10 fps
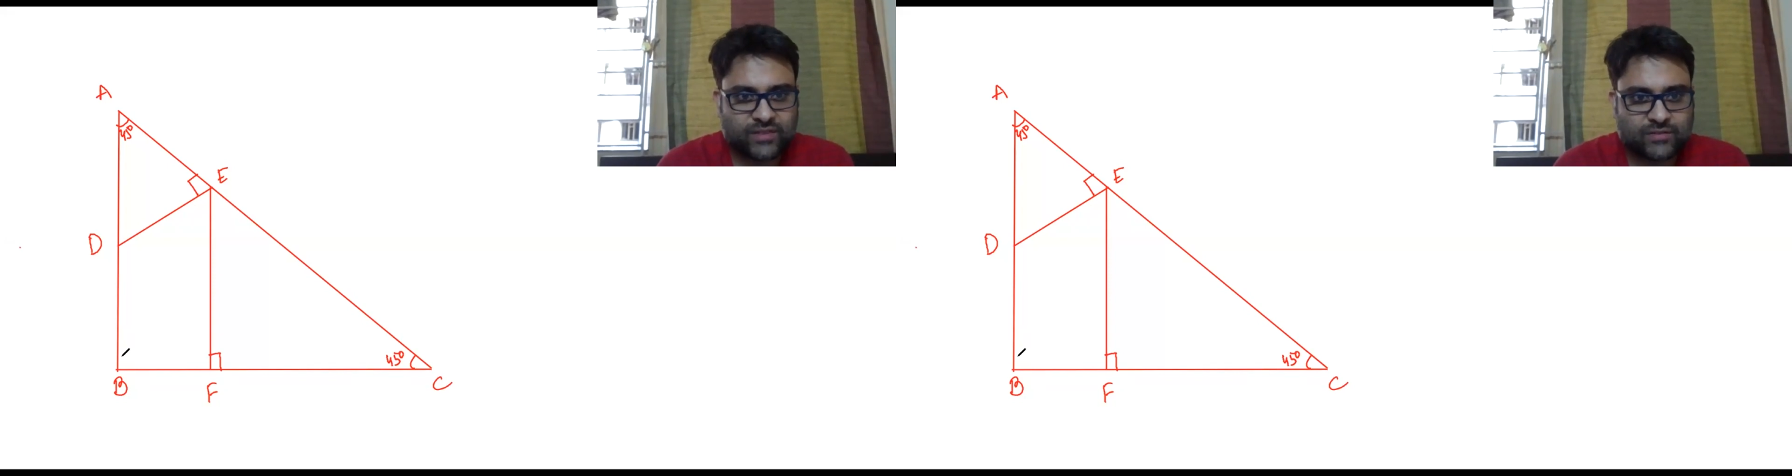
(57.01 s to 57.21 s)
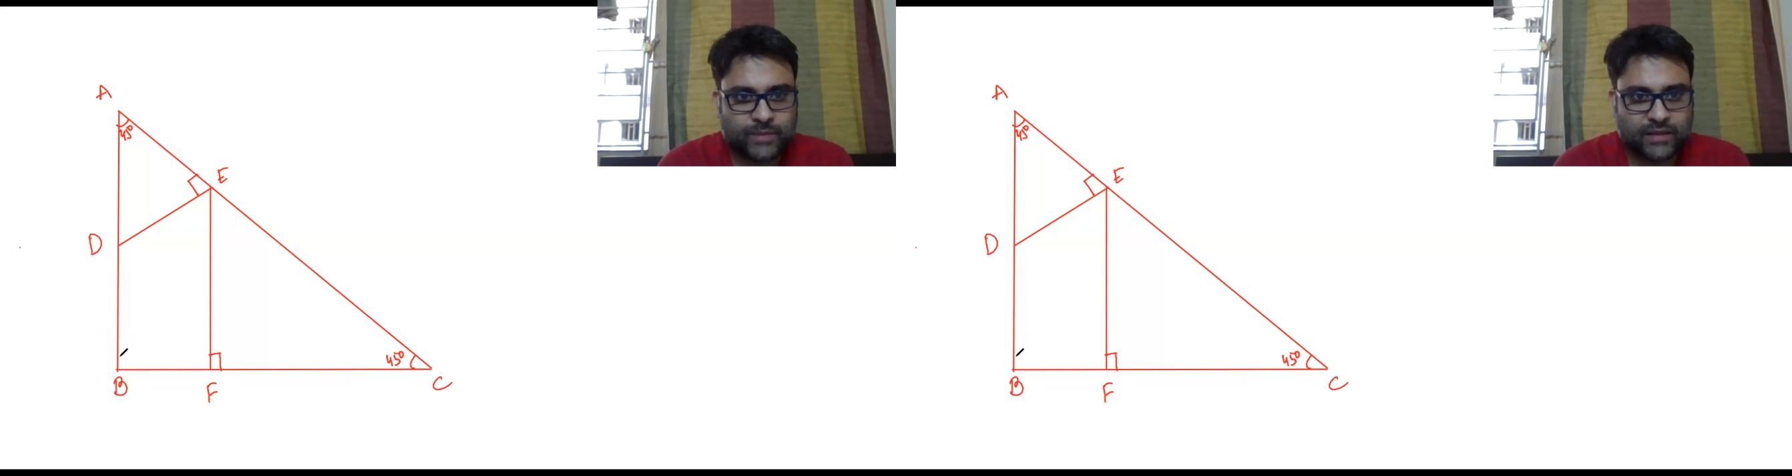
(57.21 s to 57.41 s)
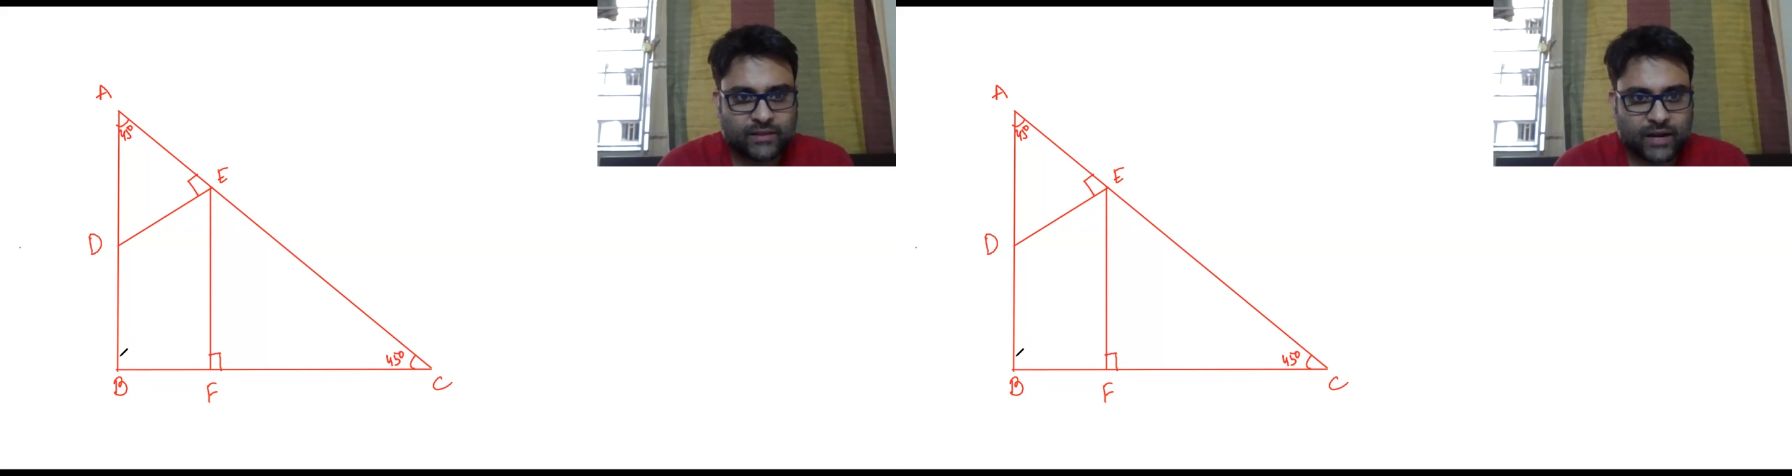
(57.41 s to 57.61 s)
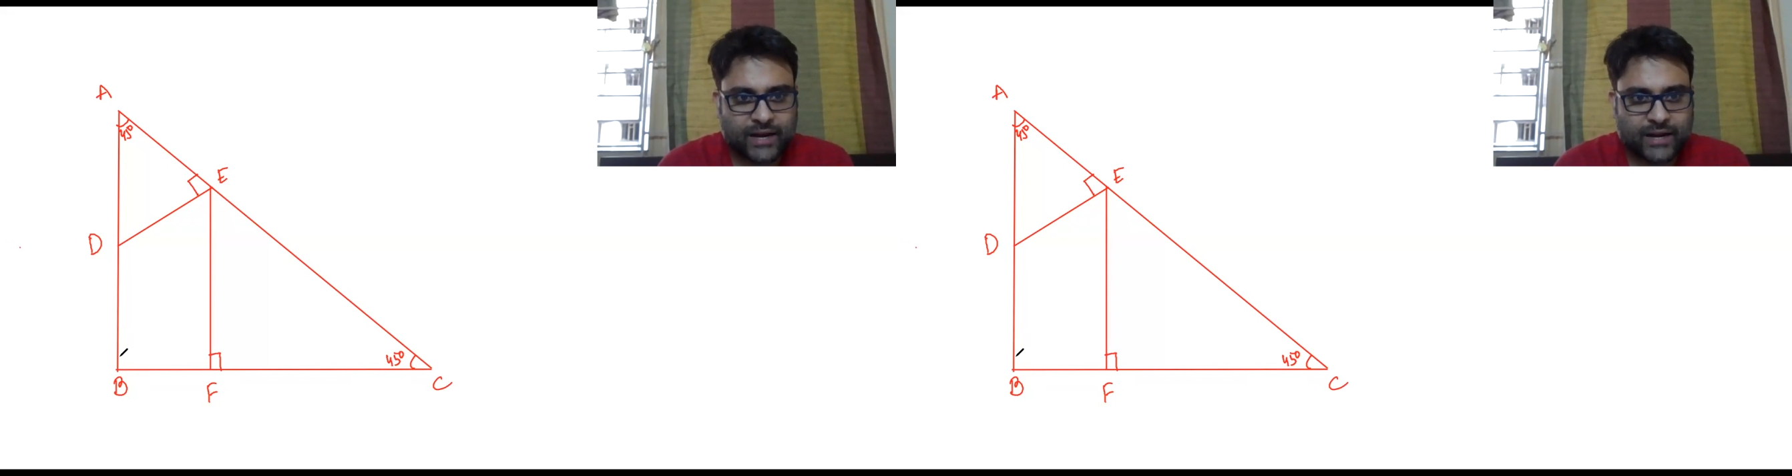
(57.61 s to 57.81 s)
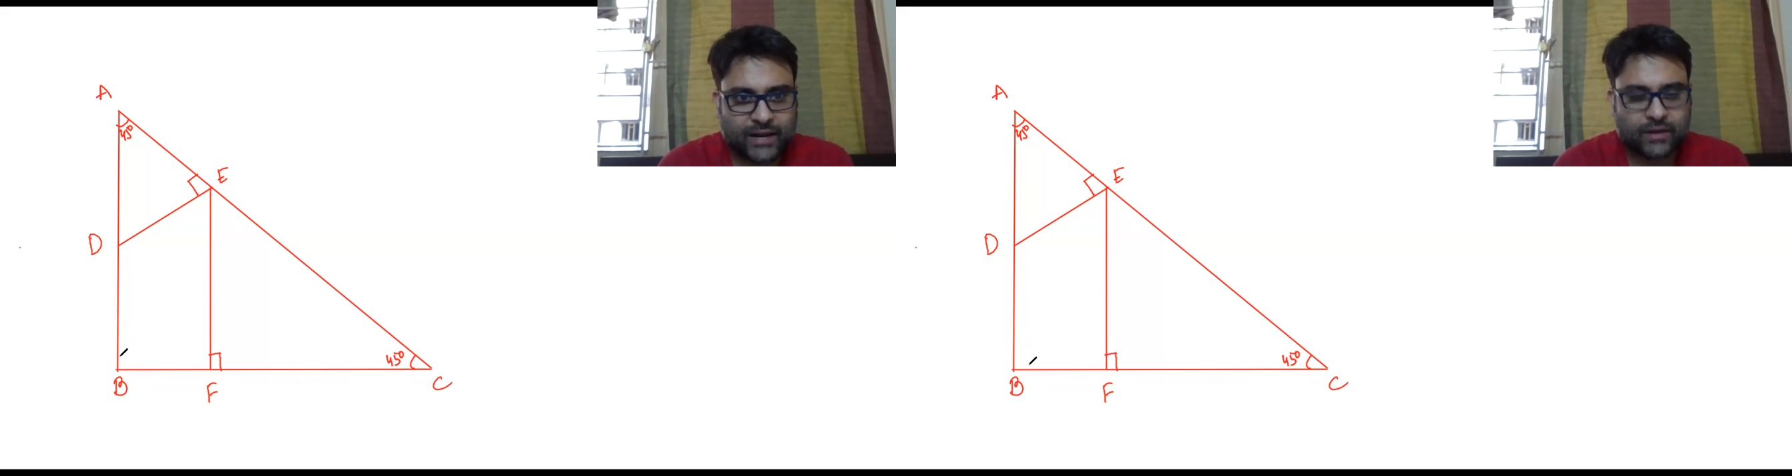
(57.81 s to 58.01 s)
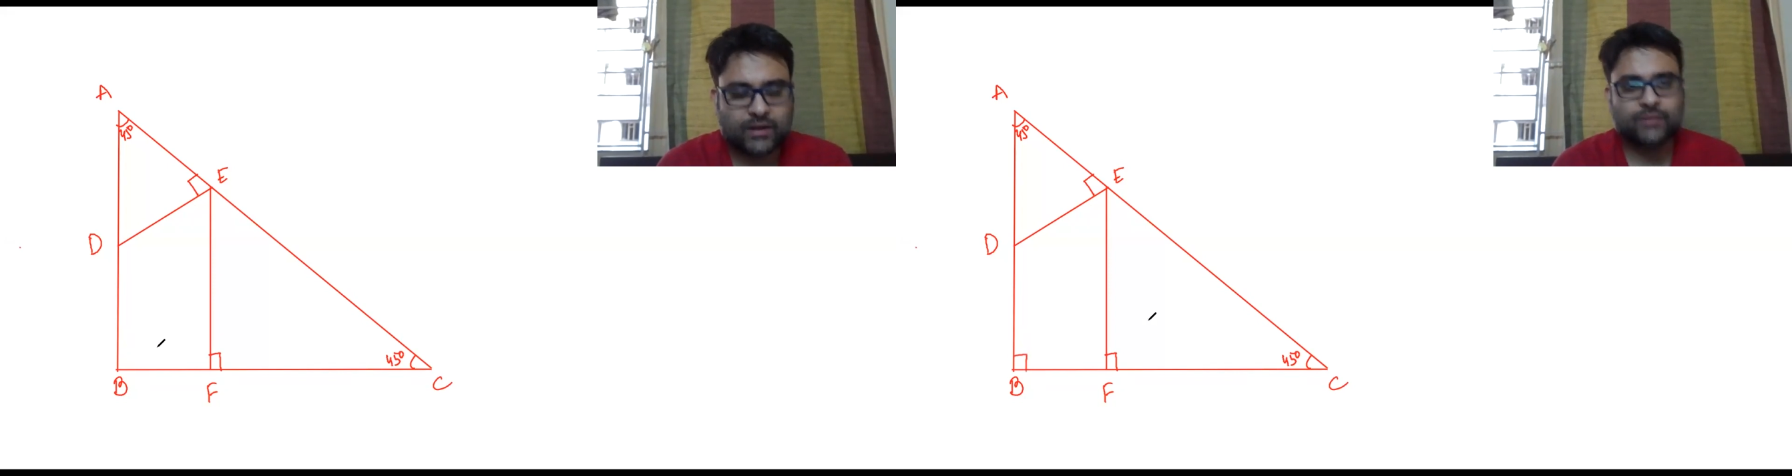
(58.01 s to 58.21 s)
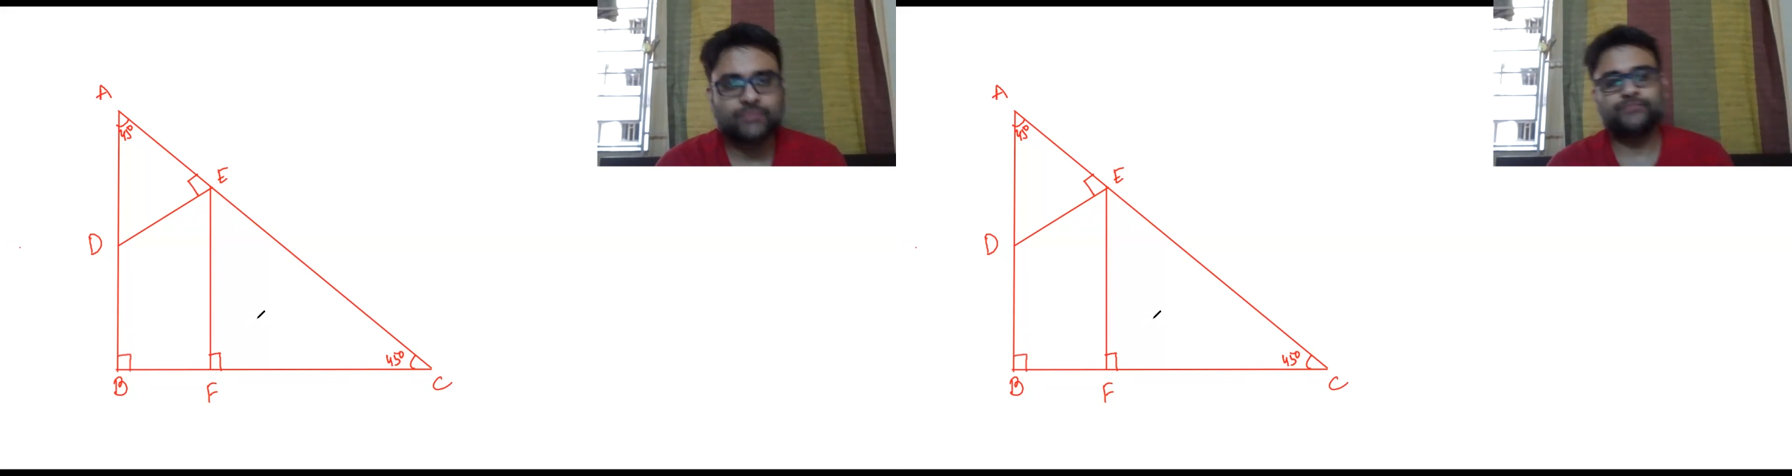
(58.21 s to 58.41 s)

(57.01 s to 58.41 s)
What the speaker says: this being the right angle.